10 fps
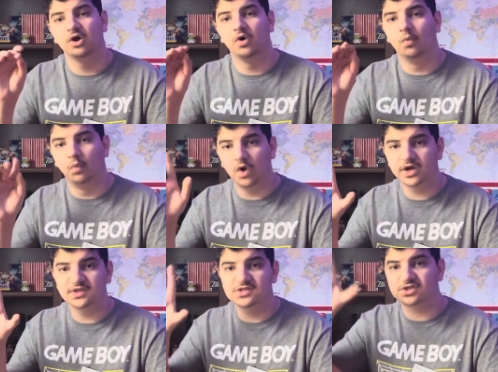one
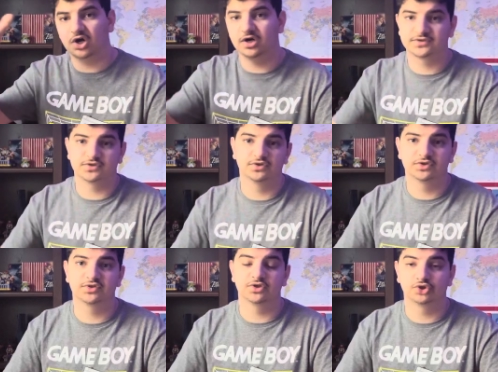of these
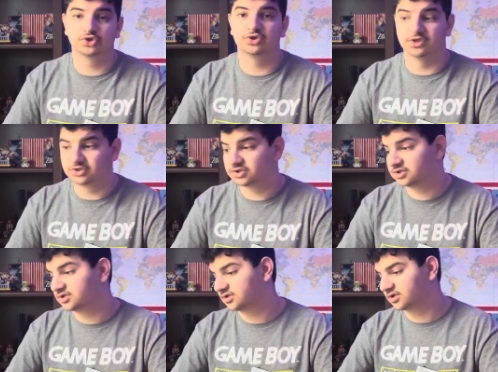consoles,
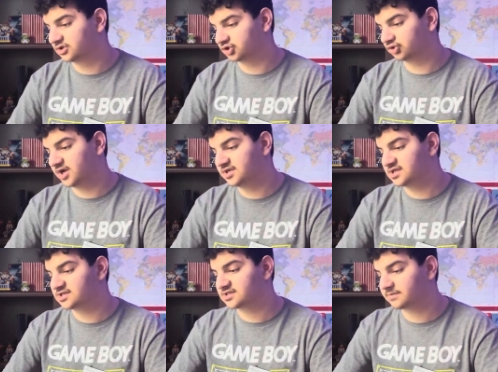the tray
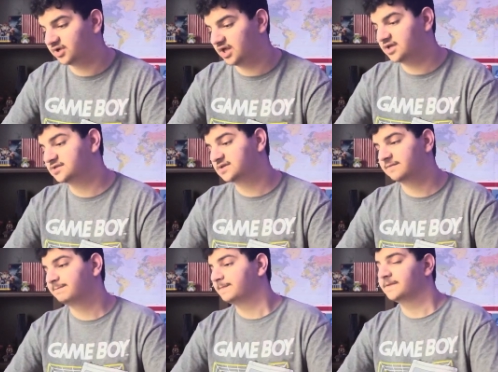disc plays.
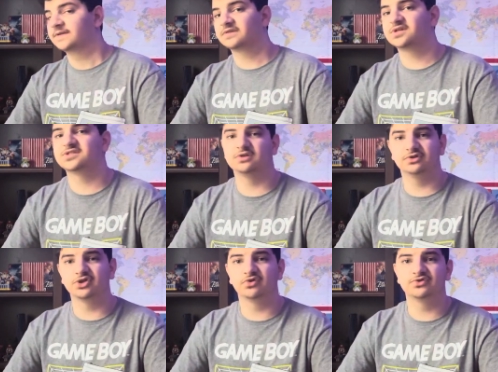They
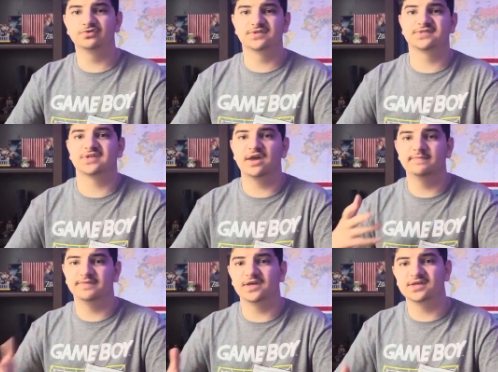still don't do the
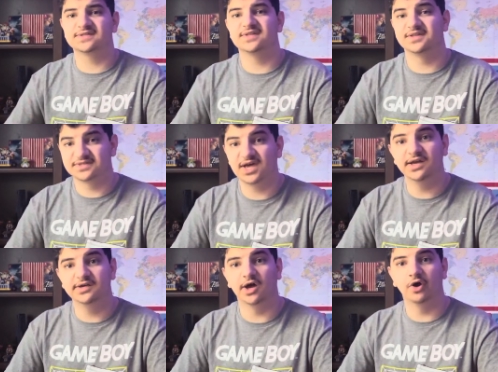same thing as
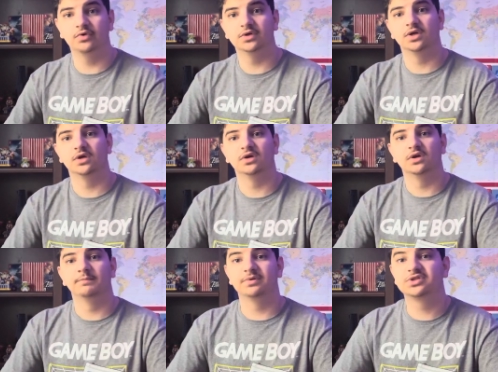Nintendo.
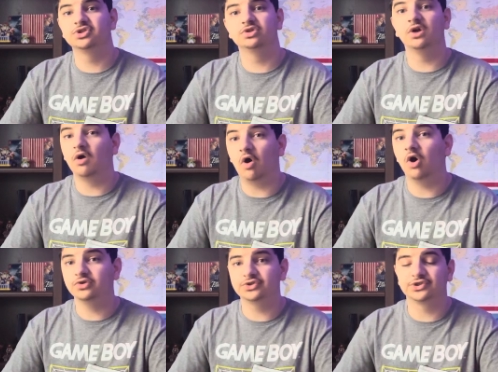But did you know
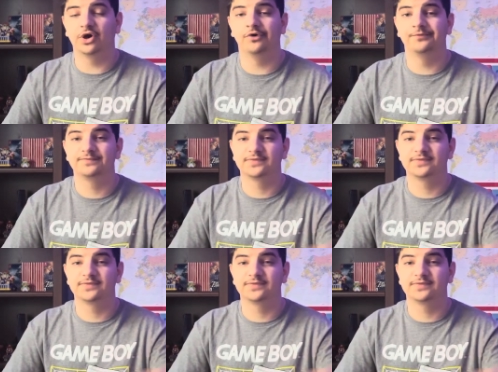also,